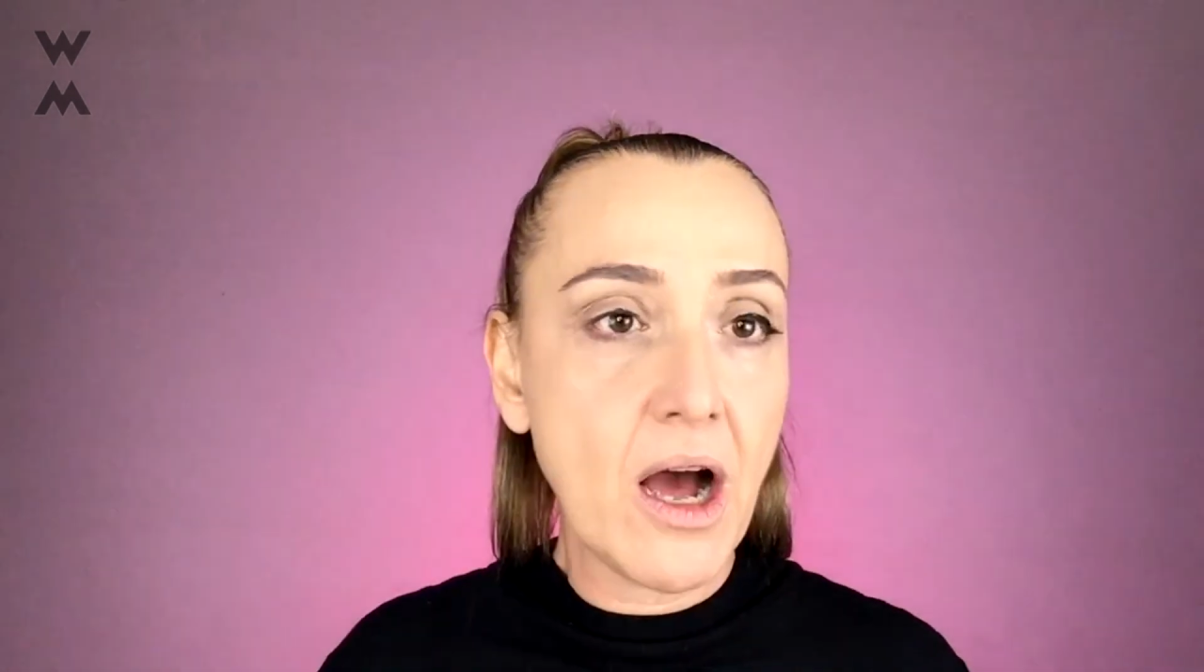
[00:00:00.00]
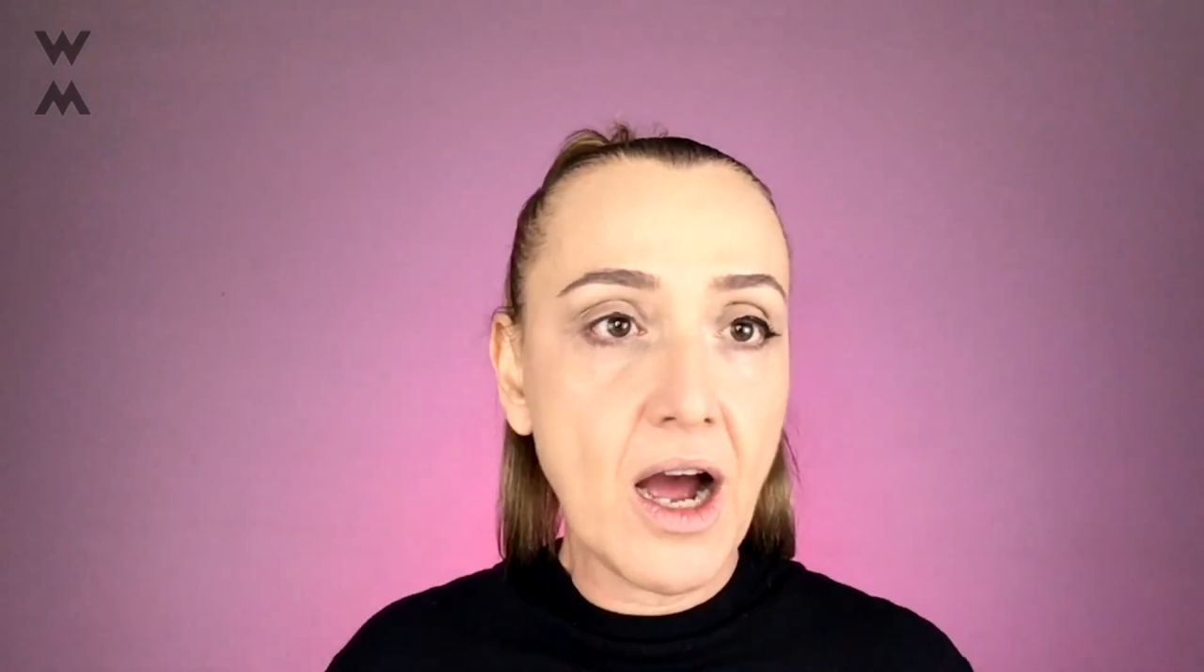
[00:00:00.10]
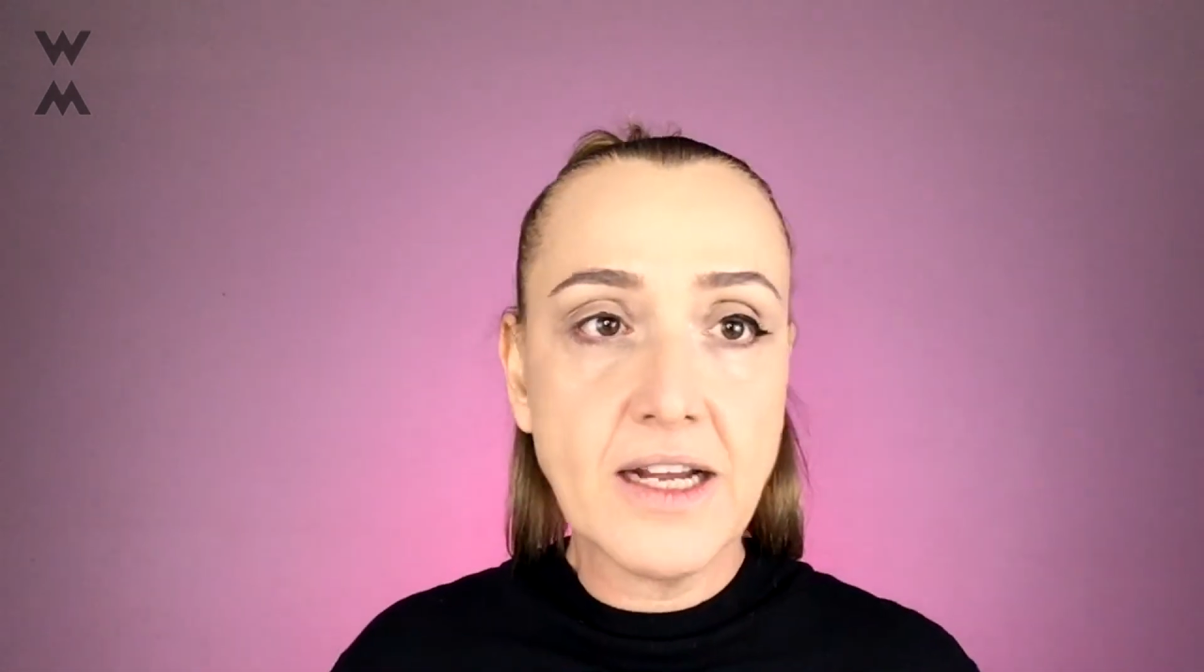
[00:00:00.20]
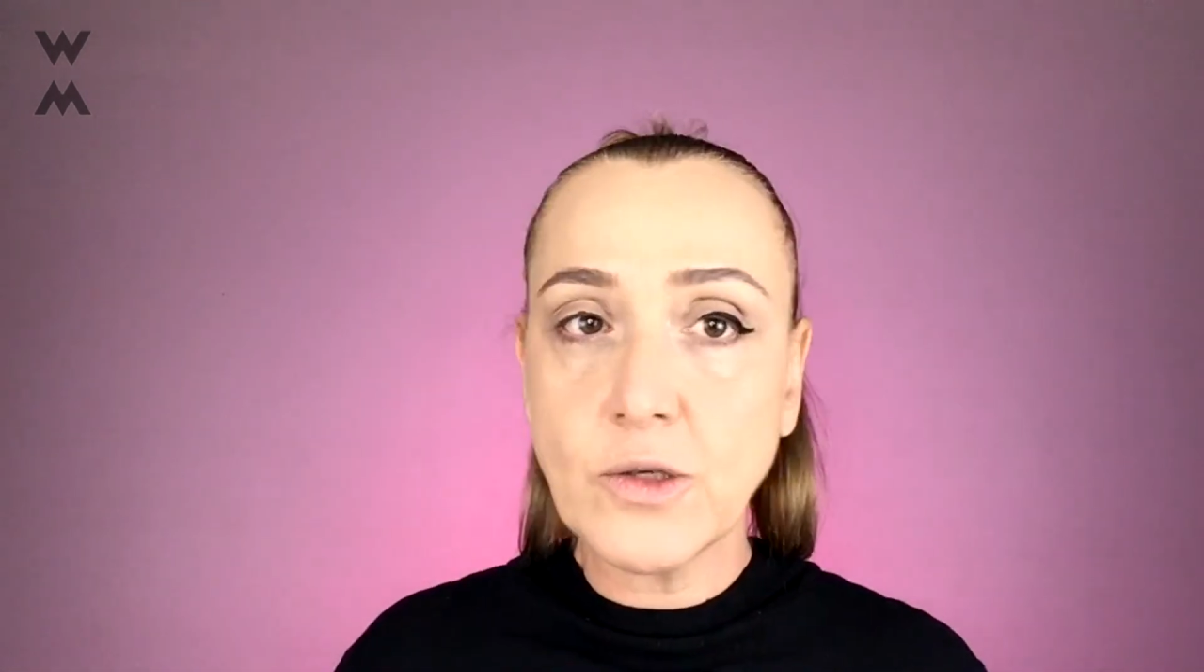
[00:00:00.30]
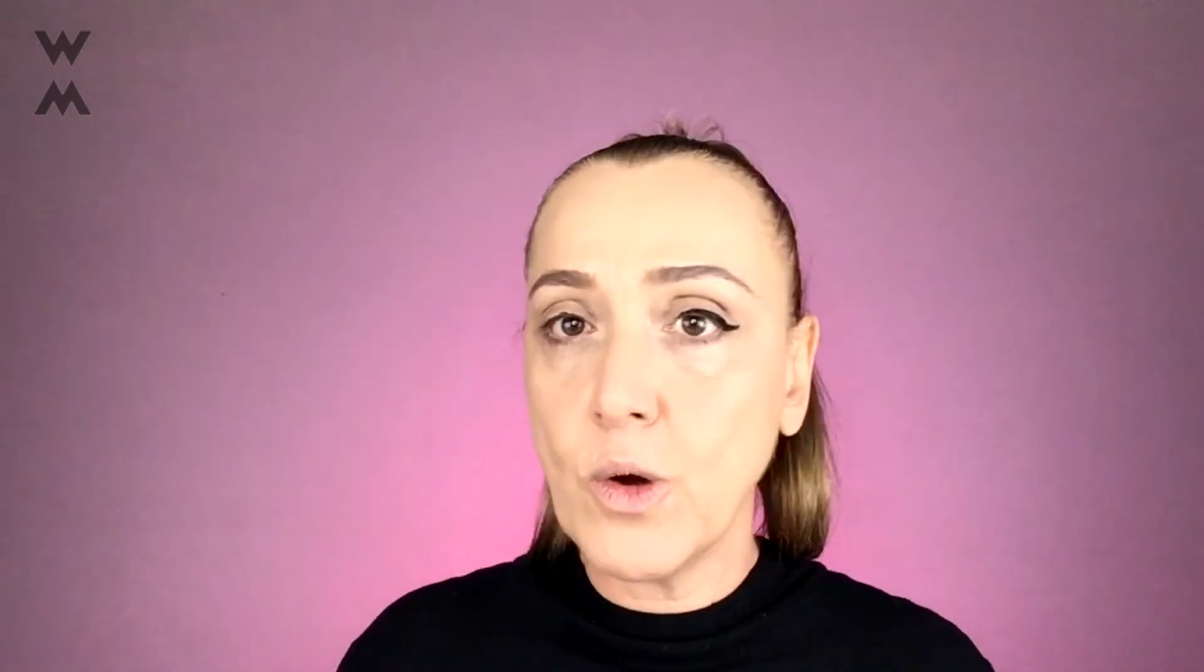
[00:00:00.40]

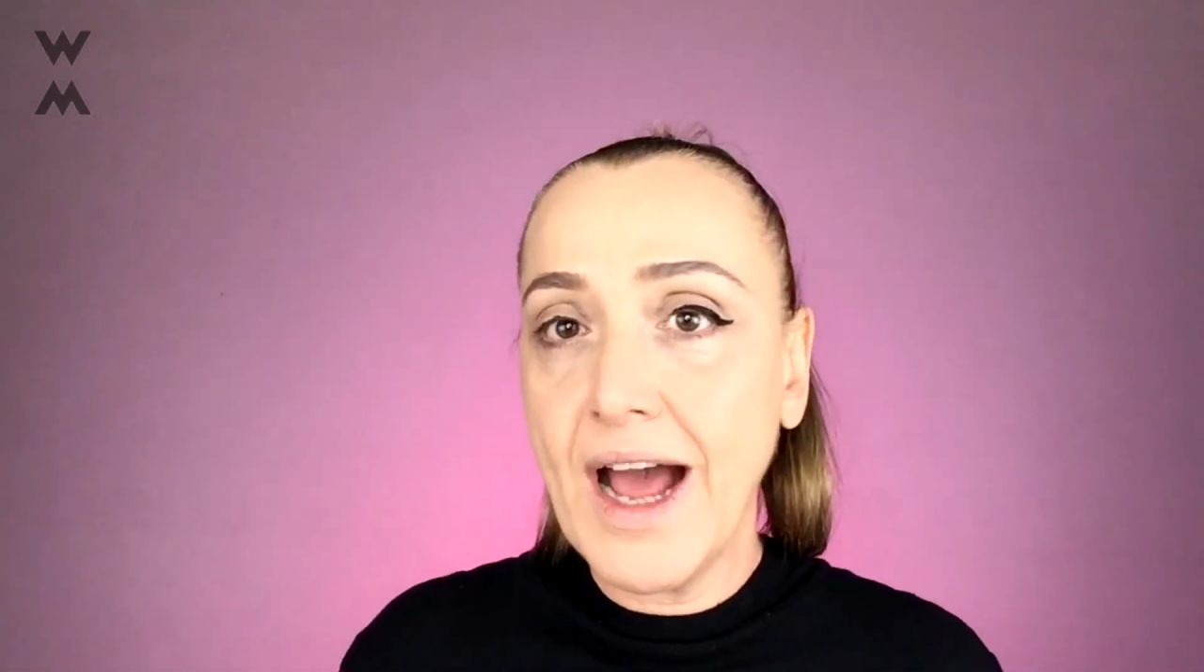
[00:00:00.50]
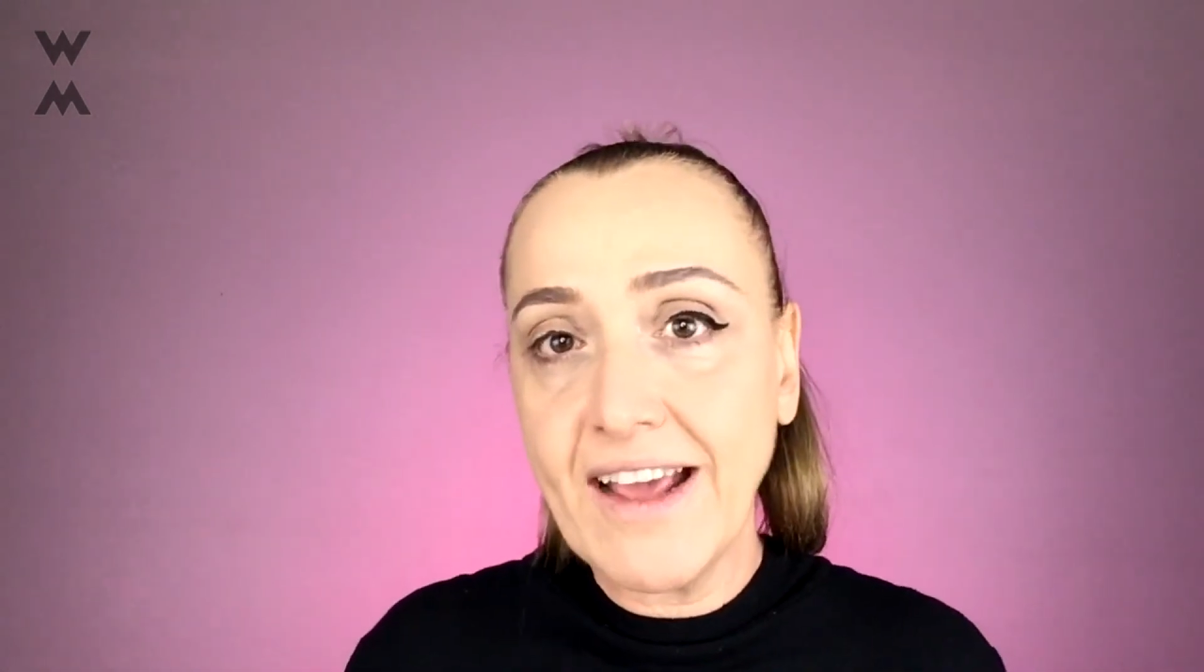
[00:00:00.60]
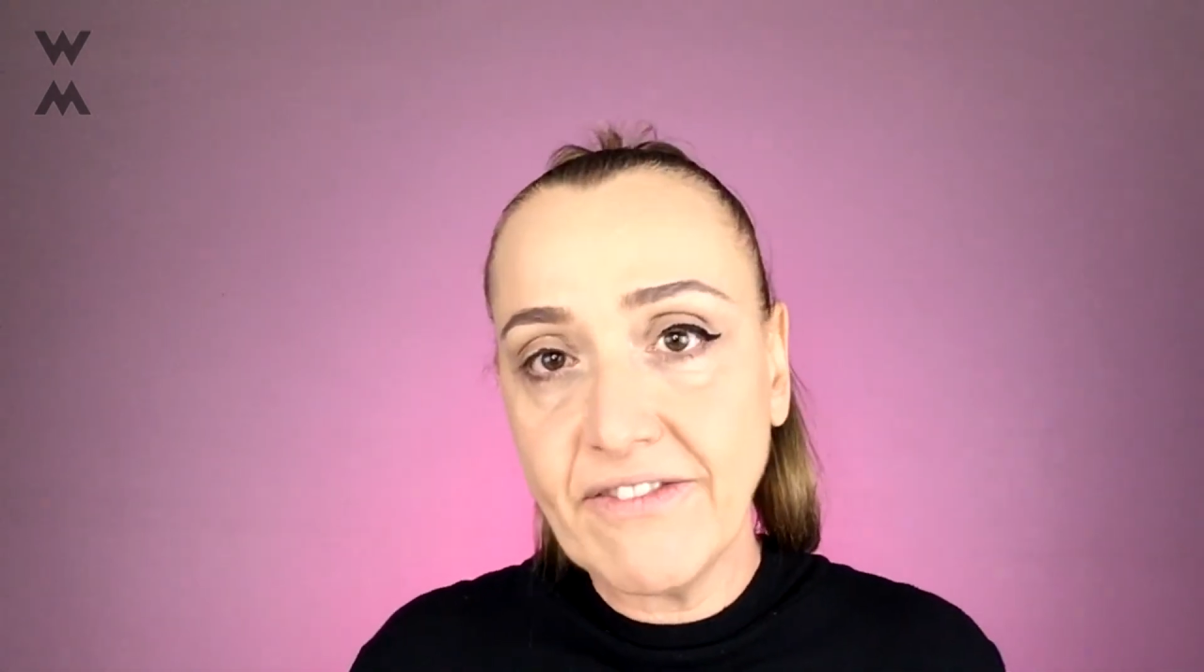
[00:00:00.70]
eyes or hay